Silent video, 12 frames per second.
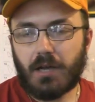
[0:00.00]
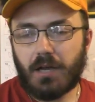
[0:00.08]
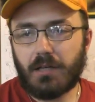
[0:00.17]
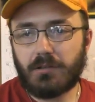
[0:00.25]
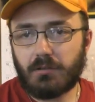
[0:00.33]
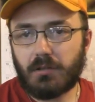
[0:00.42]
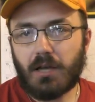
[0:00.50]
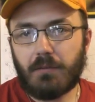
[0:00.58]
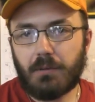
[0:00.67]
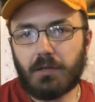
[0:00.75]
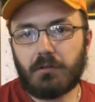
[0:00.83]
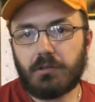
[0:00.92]
is a lot
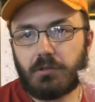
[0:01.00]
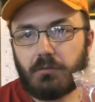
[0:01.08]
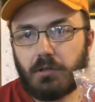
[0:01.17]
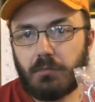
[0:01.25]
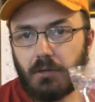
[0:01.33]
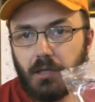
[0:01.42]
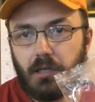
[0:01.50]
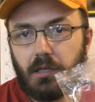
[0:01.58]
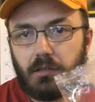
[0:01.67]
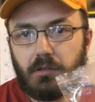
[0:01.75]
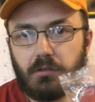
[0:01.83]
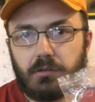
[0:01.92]
better. It's the one in my
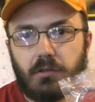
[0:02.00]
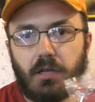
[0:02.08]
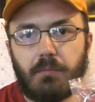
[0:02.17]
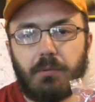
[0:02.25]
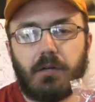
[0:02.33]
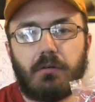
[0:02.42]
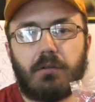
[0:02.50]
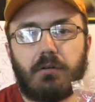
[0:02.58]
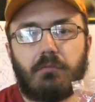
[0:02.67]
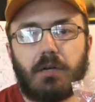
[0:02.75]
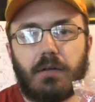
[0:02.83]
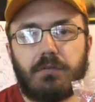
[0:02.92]
hand here is a lot better than
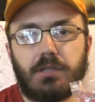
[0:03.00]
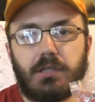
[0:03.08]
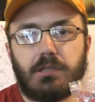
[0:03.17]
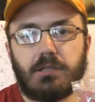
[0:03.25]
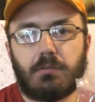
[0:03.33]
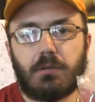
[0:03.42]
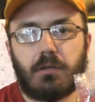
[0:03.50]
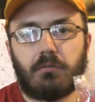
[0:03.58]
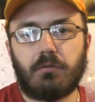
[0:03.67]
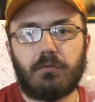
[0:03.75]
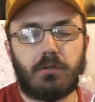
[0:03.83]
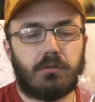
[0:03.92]
what I've seen in some of the other
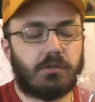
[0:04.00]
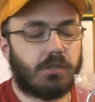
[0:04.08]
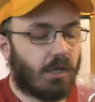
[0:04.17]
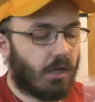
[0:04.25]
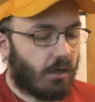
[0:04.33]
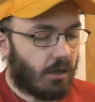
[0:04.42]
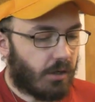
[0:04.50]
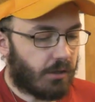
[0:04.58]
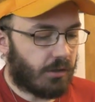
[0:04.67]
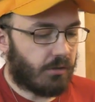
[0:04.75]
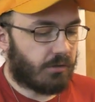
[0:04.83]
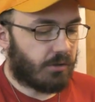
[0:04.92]
reviews on
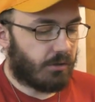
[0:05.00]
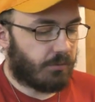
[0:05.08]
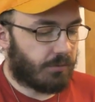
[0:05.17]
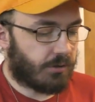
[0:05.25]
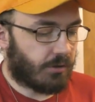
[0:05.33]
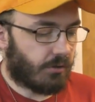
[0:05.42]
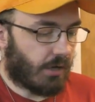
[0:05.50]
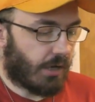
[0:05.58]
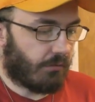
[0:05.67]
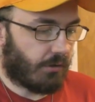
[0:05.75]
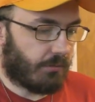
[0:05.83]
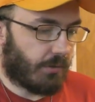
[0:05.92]
YouTube. So I
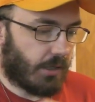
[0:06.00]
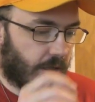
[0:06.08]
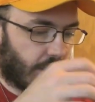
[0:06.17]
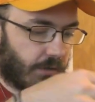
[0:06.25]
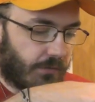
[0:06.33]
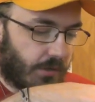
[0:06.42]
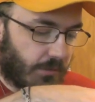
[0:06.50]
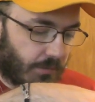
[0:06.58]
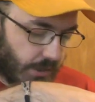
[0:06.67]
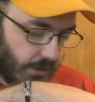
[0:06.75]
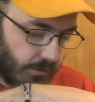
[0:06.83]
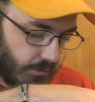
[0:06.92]
want to make a video
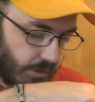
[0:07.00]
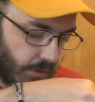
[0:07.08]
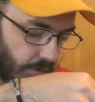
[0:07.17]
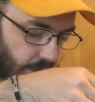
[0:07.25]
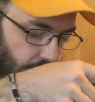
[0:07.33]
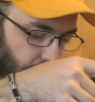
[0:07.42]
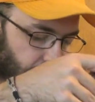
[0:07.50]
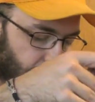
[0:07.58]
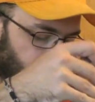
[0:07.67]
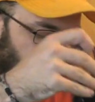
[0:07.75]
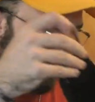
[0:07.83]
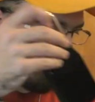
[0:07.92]
about this really quick and
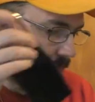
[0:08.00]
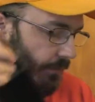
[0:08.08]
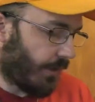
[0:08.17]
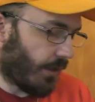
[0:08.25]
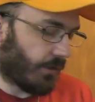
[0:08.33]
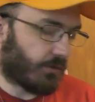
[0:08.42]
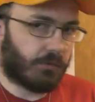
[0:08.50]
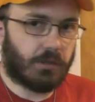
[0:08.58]
show how this